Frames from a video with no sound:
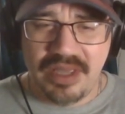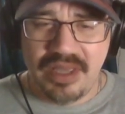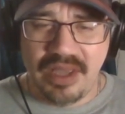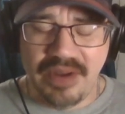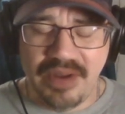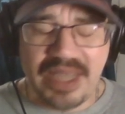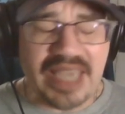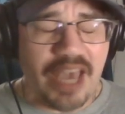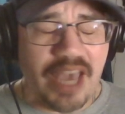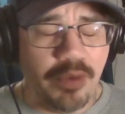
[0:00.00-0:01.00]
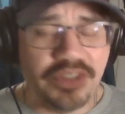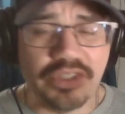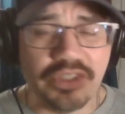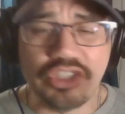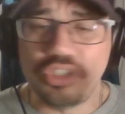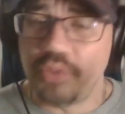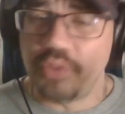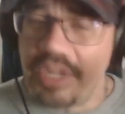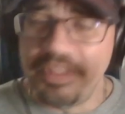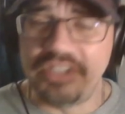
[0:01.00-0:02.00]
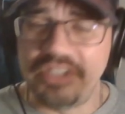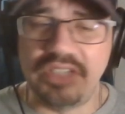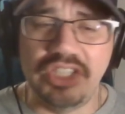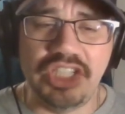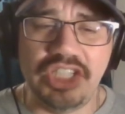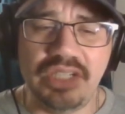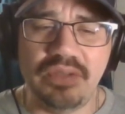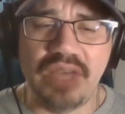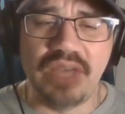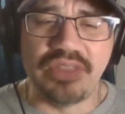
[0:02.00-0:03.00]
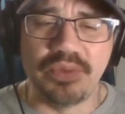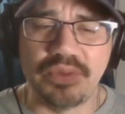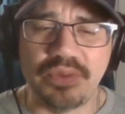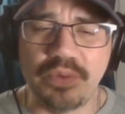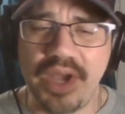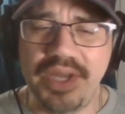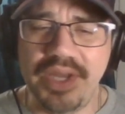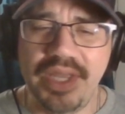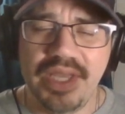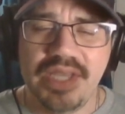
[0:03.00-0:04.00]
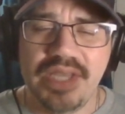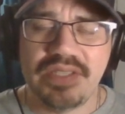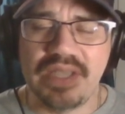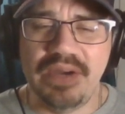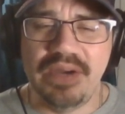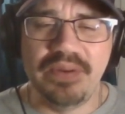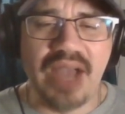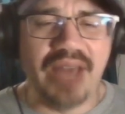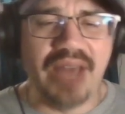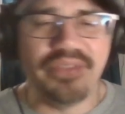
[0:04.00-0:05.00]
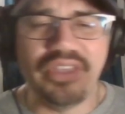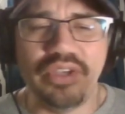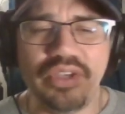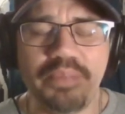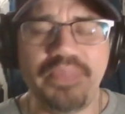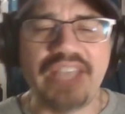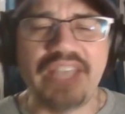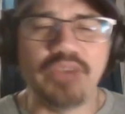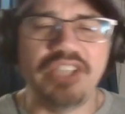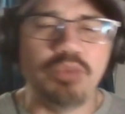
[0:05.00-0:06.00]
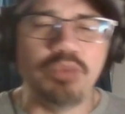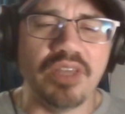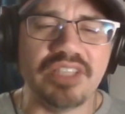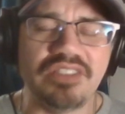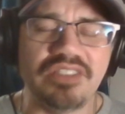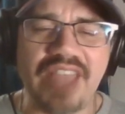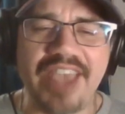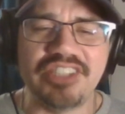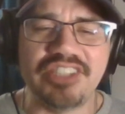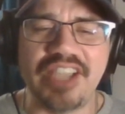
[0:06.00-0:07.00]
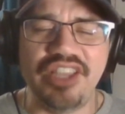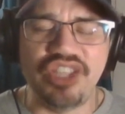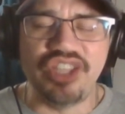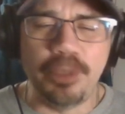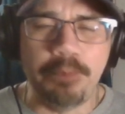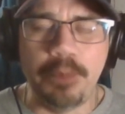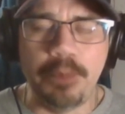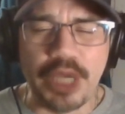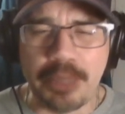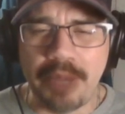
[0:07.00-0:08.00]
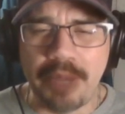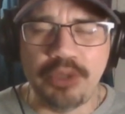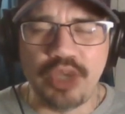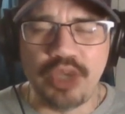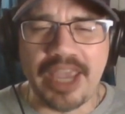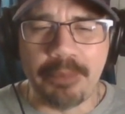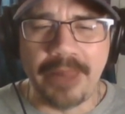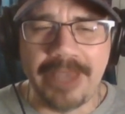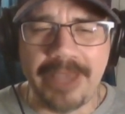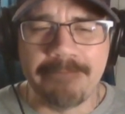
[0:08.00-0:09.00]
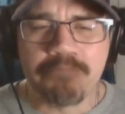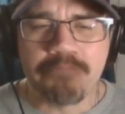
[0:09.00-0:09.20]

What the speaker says: All right, Cowboys are extremely stingy with the run, so I don't think you can. That's why he's more like a stash guy. Like you pick him up and you can't play him,